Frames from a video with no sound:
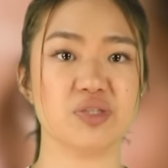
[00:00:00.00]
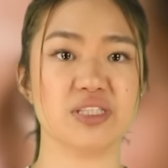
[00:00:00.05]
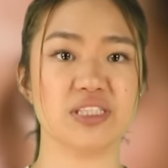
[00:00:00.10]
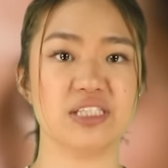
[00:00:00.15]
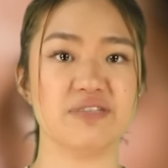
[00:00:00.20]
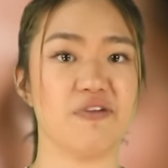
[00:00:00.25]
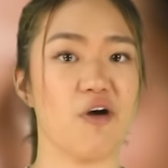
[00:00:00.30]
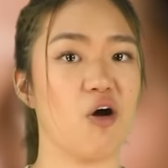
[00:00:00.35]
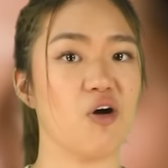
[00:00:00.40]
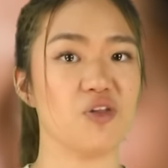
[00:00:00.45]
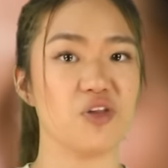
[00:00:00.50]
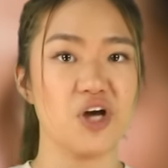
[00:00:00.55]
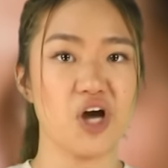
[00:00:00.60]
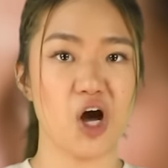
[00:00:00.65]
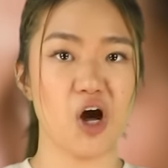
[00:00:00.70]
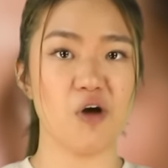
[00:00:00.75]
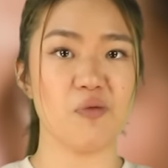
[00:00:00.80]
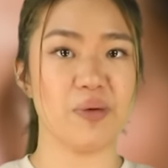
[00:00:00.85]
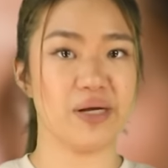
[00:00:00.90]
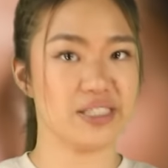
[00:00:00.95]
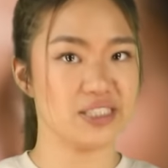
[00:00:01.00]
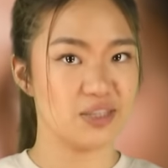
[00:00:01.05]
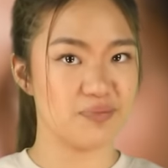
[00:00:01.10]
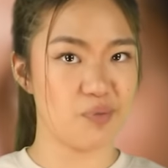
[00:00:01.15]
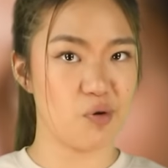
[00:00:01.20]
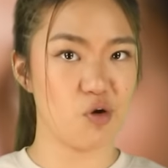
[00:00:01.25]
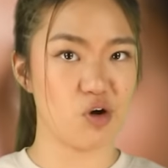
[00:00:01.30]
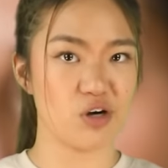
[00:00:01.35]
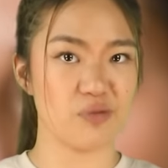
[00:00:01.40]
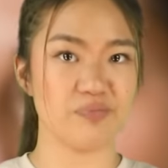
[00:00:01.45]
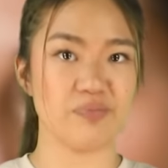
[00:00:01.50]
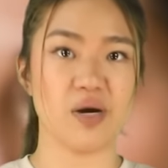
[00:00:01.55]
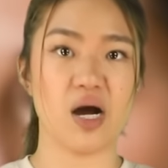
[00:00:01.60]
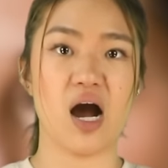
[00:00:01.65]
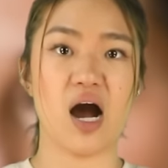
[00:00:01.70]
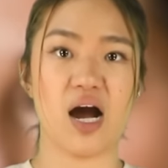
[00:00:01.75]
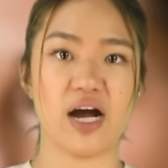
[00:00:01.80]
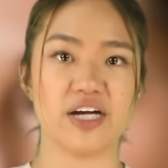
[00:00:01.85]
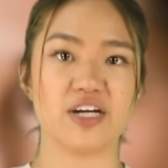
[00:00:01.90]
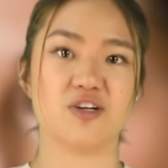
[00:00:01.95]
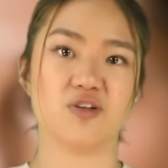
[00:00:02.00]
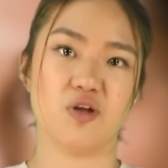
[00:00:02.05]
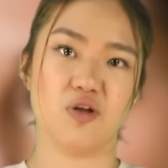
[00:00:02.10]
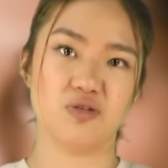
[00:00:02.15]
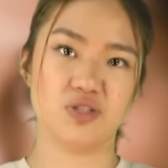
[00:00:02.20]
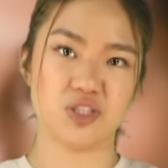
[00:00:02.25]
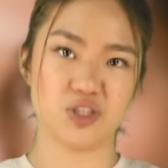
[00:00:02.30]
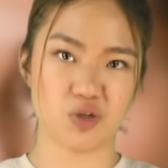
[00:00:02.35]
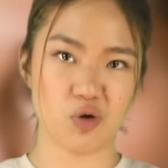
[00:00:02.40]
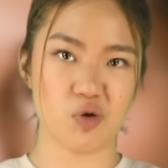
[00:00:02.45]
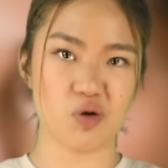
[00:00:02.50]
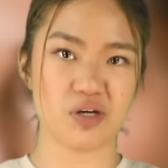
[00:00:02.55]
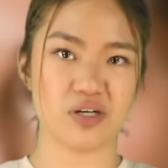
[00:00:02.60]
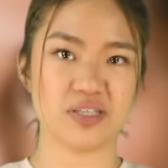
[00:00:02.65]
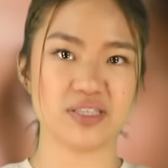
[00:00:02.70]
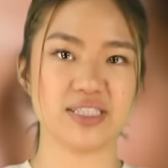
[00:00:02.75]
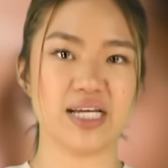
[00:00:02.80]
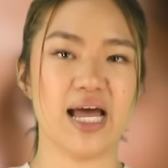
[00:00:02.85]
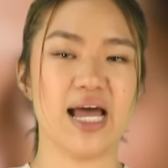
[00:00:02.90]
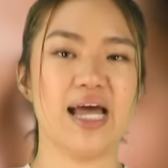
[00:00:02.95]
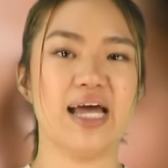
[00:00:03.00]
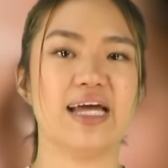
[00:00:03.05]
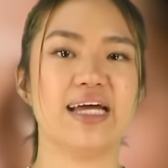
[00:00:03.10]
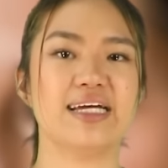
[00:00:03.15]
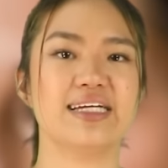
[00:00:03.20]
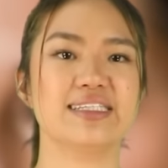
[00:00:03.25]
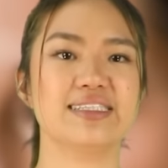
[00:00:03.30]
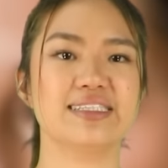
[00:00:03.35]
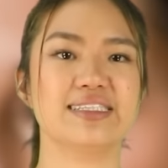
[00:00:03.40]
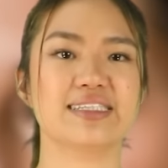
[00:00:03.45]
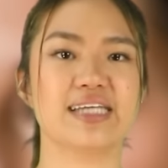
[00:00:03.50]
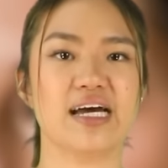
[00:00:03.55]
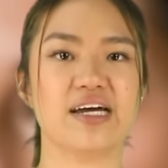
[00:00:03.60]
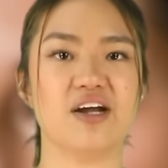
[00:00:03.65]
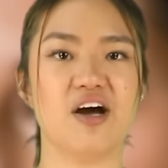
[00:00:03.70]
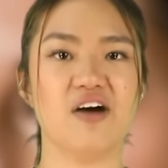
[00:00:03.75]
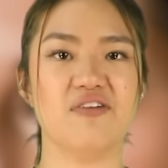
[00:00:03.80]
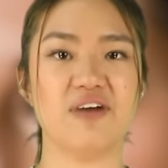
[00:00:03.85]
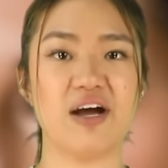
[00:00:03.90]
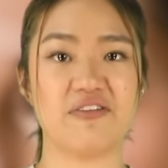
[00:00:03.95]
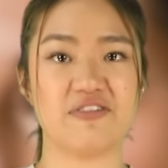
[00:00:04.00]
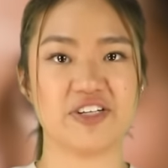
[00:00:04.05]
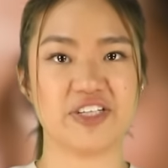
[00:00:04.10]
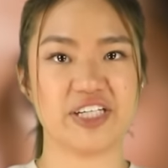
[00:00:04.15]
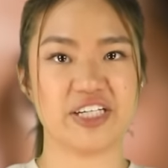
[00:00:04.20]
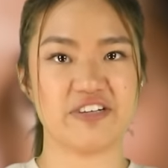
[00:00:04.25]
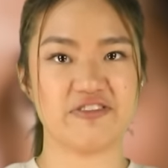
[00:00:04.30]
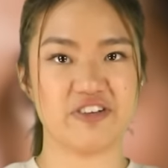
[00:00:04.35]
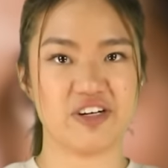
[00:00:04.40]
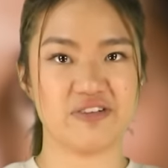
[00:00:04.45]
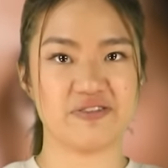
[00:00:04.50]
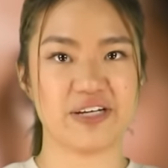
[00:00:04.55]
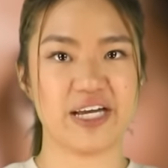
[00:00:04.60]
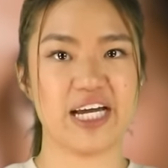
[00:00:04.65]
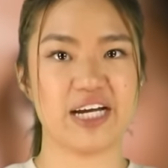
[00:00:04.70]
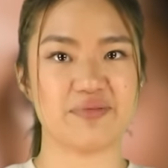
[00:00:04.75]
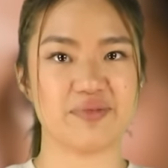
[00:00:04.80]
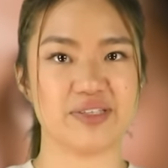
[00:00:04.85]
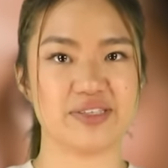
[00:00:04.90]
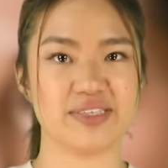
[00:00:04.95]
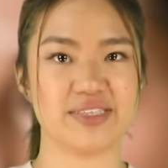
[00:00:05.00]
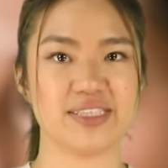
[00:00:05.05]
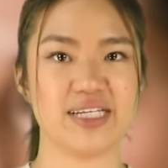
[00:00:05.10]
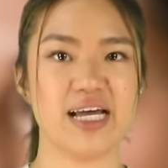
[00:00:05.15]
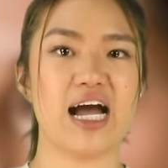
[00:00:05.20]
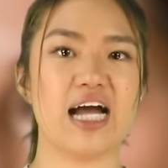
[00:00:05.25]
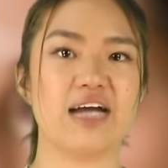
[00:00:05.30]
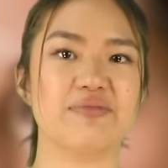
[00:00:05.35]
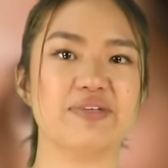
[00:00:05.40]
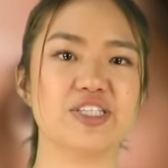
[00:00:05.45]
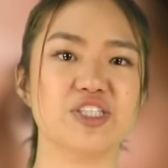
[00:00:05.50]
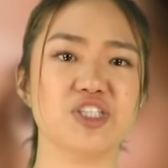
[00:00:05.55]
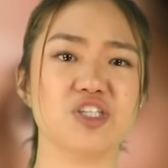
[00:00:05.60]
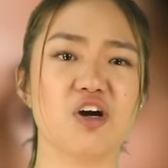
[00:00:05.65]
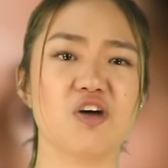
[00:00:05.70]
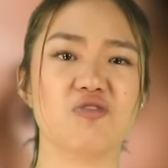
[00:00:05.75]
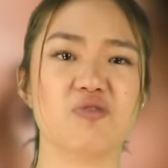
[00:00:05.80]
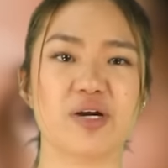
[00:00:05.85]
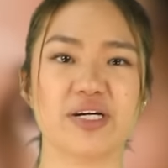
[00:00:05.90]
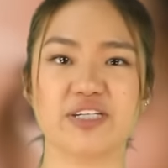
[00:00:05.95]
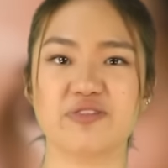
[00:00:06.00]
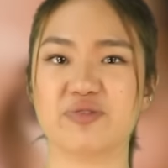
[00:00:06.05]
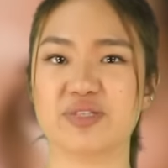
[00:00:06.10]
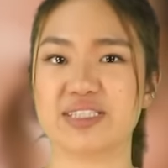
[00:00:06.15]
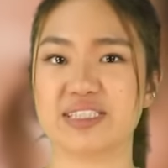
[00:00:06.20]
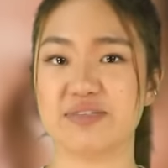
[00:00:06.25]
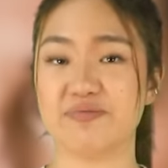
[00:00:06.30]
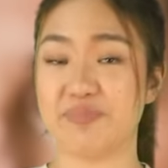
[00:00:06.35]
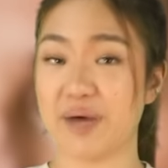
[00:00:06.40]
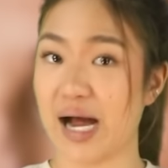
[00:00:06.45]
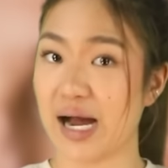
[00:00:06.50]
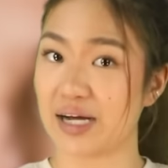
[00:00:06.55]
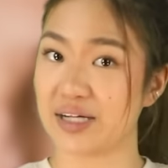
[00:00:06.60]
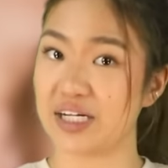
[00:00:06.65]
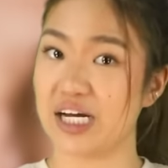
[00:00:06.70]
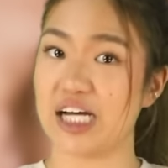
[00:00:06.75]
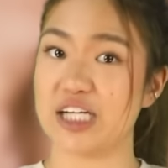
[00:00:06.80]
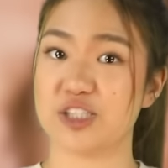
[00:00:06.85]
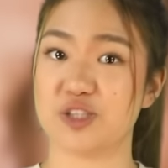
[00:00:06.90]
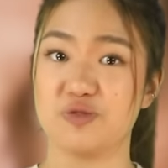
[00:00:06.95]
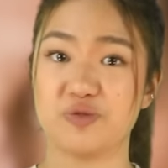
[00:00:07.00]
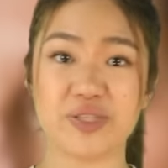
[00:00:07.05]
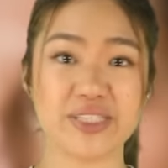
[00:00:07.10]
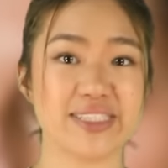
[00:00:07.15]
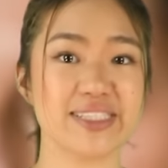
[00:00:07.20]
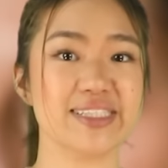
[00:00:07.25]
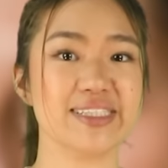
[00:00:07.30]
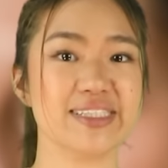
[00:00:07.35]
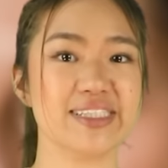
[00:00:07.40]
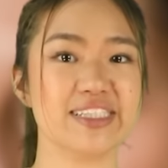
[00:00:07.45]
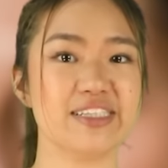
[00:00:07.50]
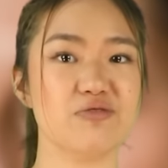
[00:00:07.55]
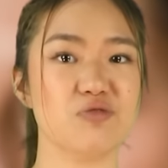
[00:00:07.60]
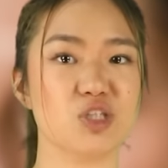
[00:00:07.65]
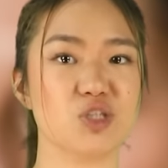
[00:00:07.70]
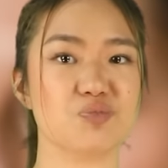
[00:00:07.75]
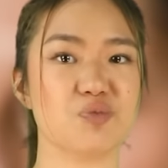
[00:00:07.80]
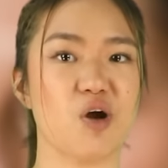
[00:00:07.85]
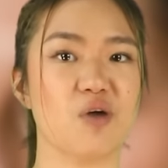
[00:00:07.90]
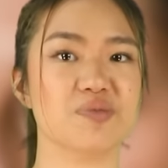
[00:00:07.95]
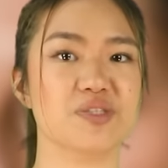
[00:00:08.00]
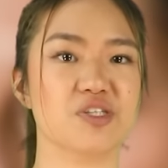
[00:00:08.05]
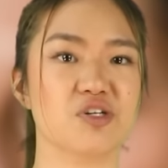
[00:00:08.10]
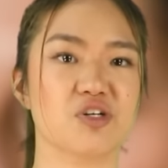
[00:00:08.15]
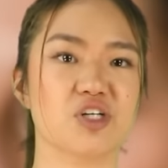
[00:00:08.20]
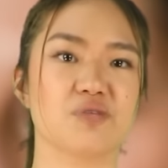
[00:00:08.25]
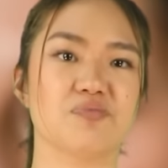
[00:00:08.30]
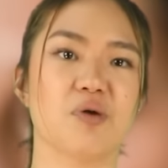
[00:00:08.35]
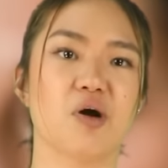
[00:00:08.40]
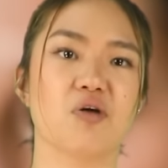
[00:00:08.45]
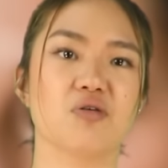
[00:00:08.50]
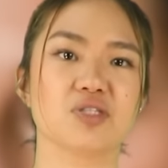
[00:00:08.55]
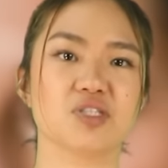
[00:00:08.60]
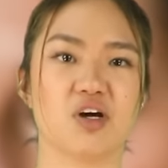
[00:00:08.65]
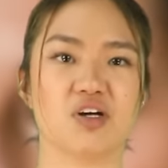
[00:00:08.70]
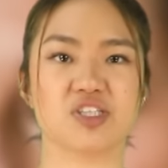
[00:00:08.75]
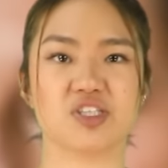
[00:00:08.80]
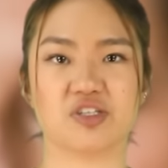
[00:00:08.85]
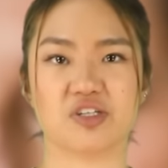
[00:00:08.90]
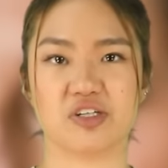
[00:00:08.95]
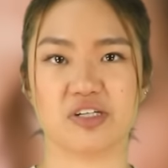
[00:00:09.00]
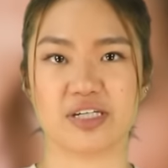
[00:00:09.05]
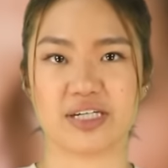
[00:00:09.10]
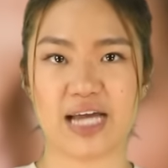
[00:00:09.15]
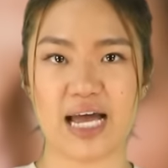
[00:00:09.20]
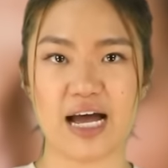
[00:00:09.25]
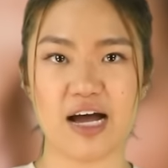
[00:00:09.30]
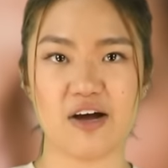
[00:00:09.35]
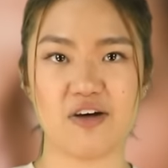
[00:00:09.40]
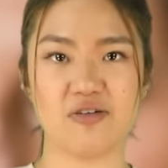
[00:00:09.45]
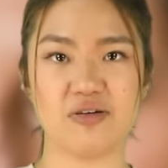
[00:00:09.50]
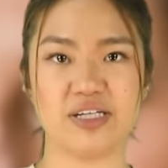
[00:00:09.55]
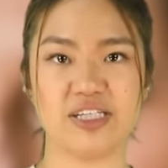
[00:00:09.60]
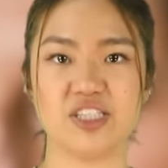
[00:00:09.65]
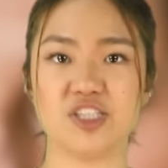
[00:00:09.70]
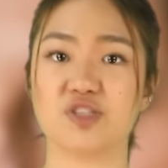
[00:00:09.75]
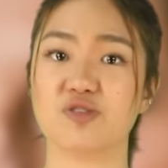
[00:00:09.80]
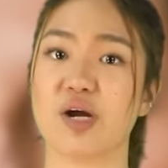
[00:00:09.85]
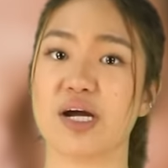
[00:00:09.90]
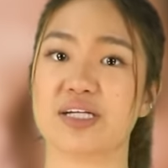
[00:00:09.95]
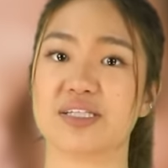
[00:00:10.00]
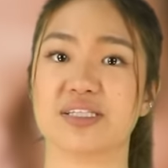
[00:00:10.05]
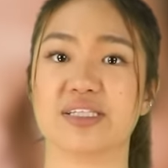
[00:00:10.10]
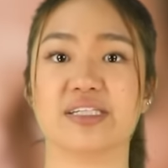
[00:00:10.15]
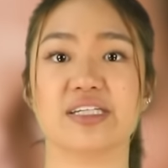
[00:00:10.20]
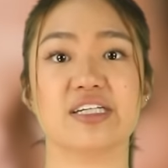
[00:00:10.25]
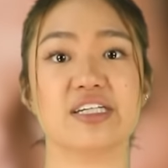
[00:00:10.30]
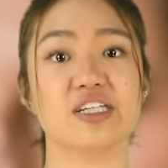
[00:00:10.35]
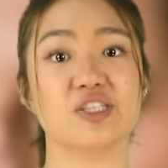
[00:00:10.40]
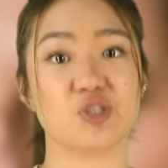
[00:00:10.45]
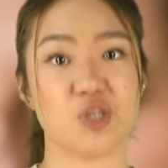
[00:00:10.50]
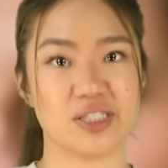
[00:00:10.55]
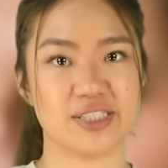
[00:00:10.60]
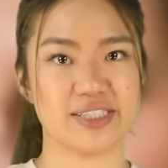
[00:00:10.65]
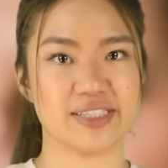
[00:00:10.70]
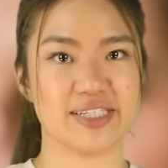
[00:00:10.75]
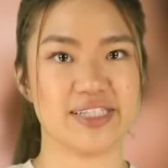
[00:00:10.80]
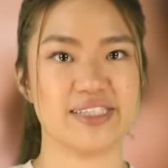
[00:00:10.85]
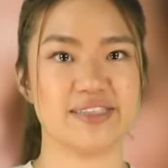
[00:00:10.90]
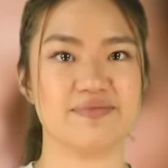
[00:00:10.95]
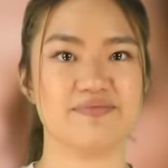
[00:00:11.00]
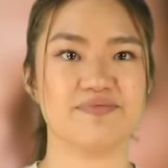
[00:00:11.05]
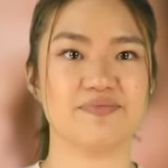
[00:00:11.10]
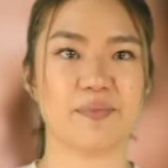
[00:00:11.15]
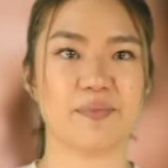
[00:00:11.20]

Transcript: receive all the help and support behind closed doors instead of everything in front of cameras. I mean, she already received backlash recently, which prompted her to post onto her account, indirectly addressing it.